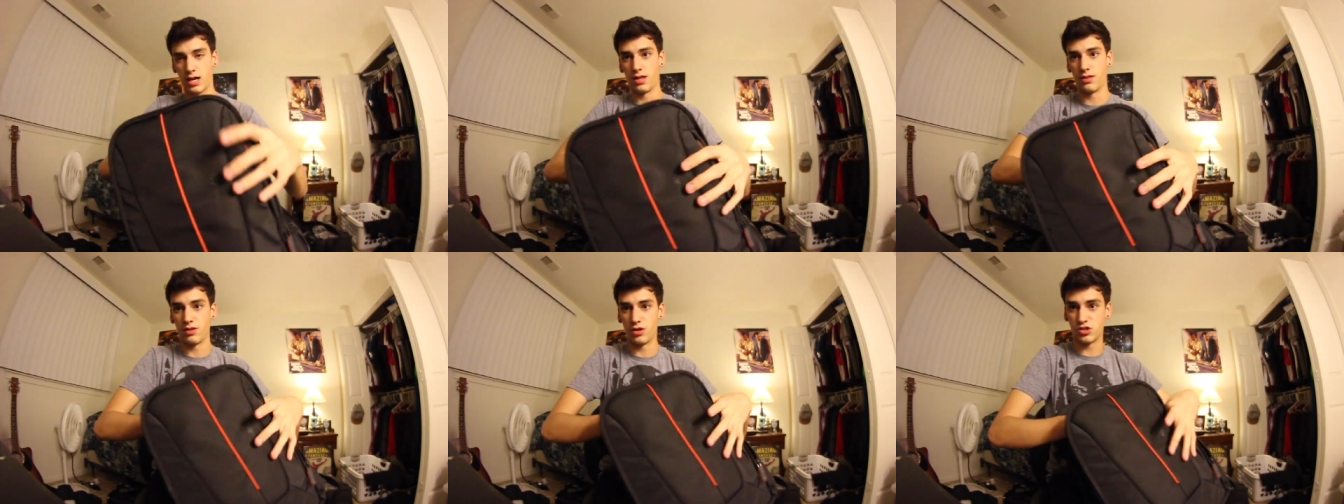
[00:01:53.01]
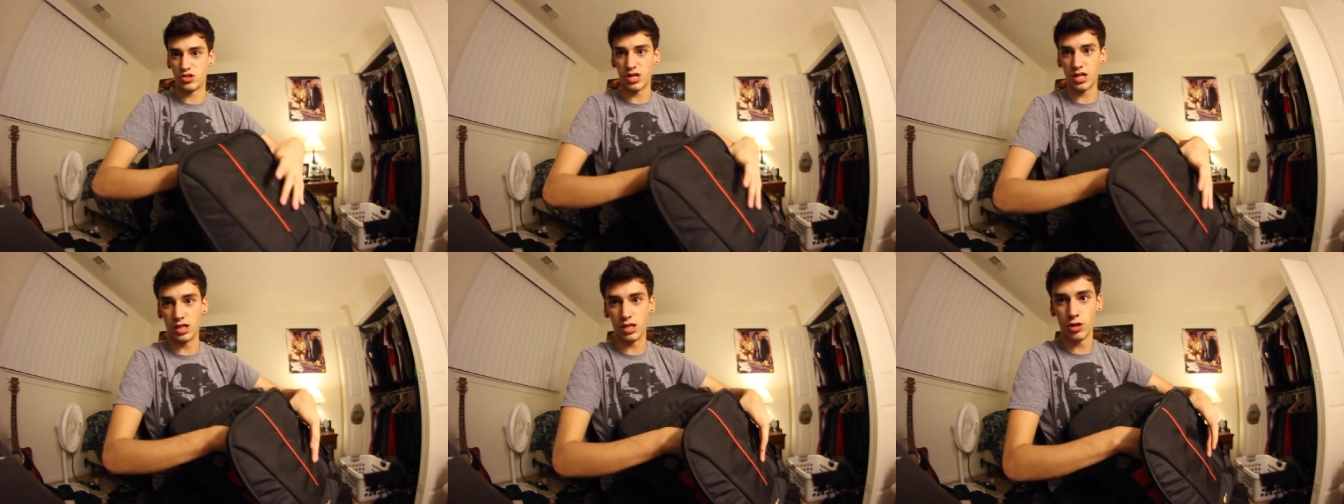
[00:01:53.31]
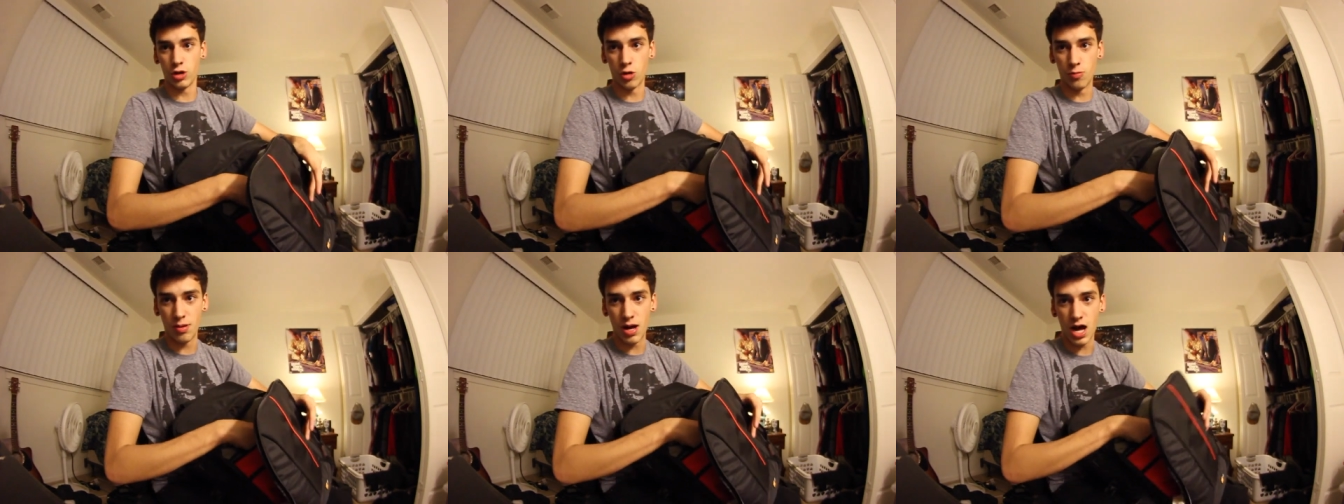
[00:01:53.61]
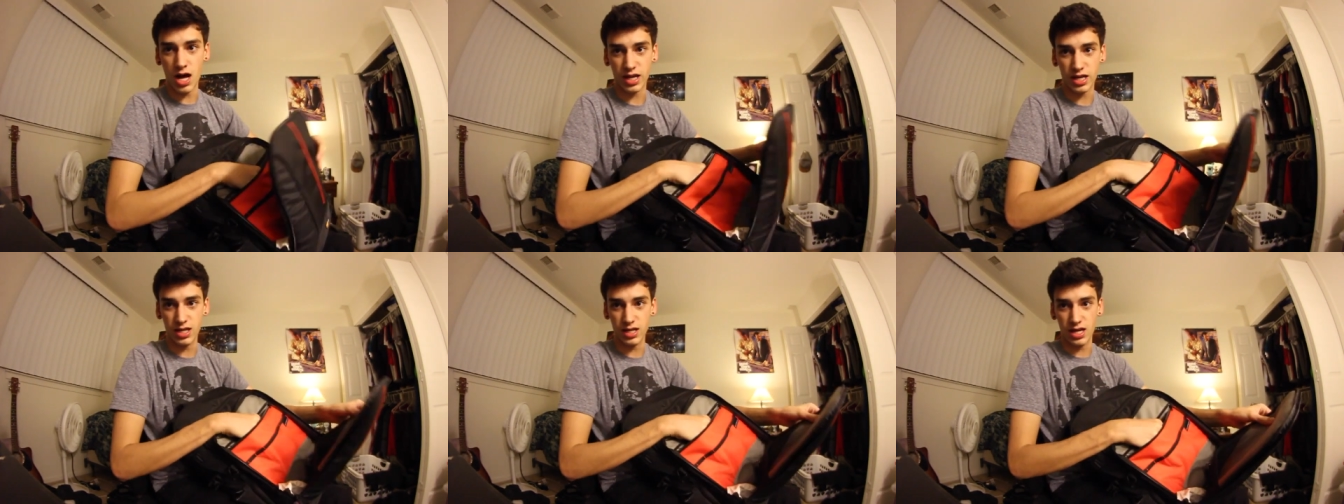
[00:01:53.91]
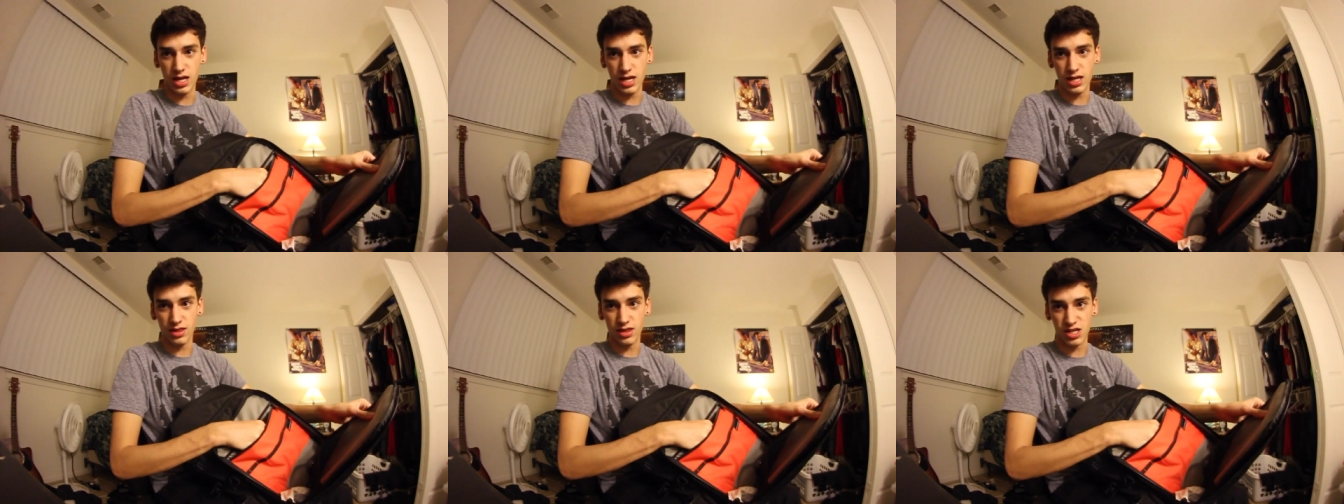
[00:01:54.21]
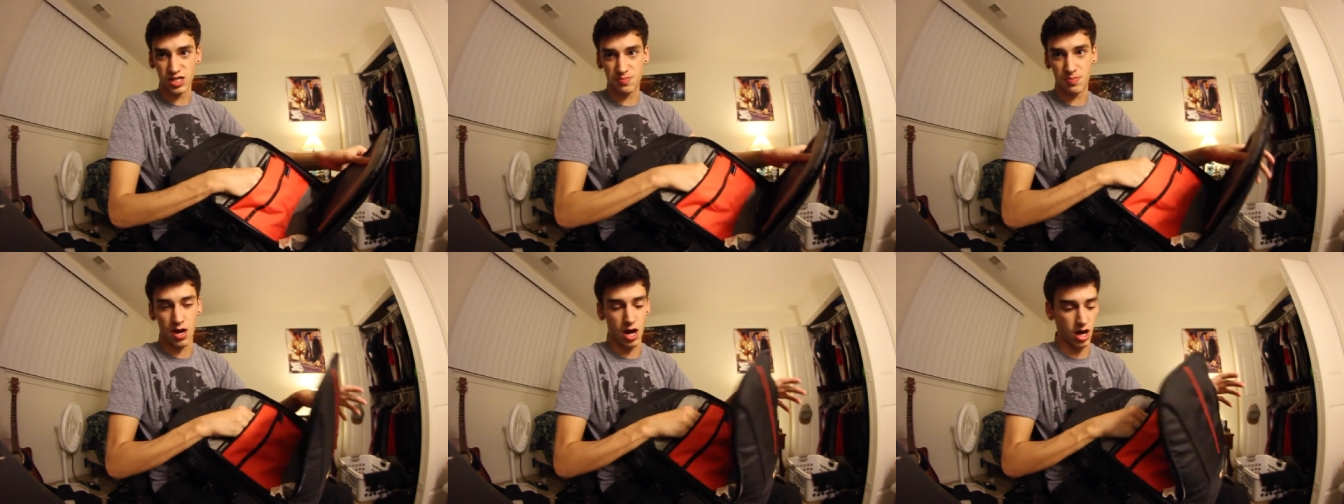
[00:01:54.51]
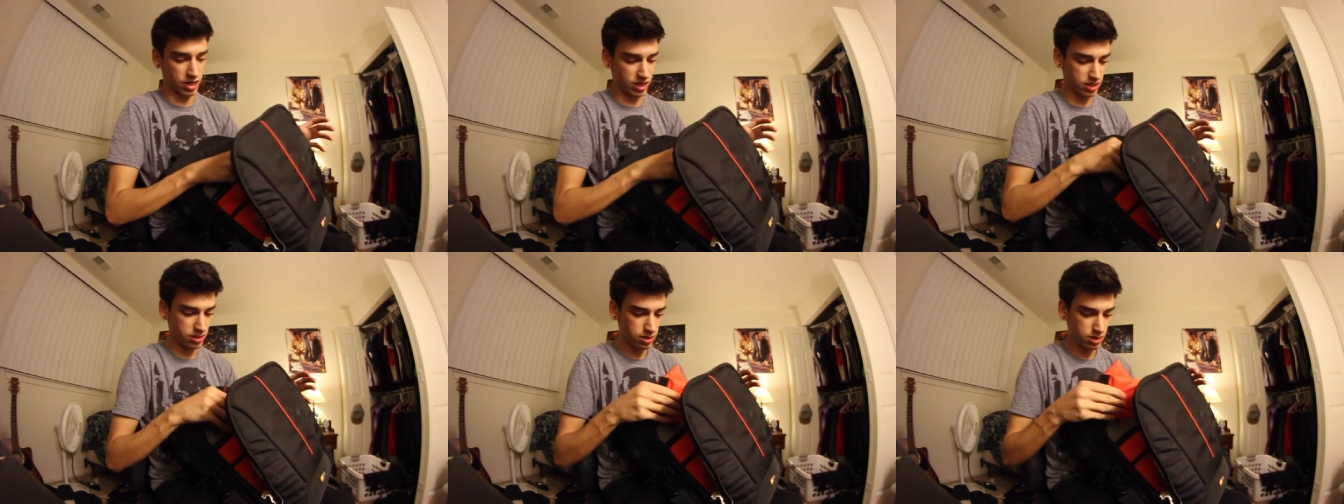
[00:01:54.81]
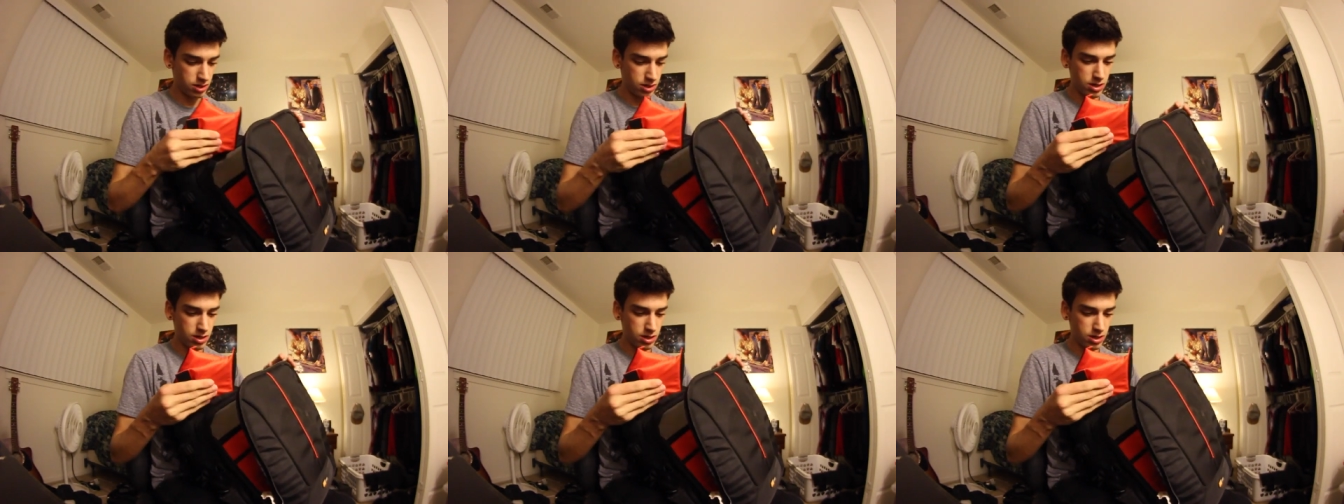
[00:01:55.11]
And there's a little pocket in this pocket